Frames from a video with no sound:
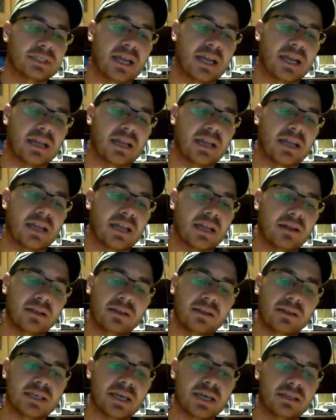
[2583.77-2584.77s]
got
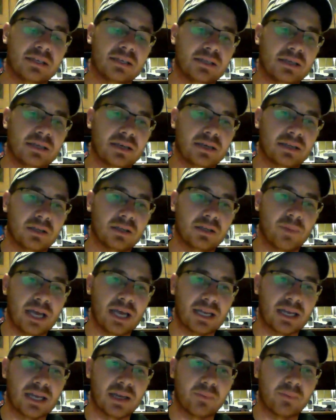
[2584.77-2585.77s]
a little
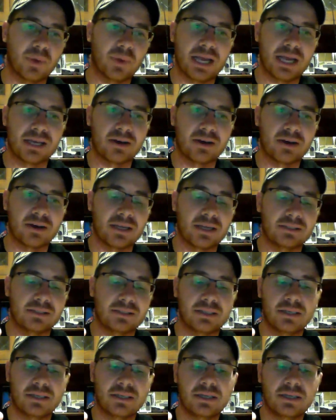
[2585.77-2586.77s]
magnetic brake on it.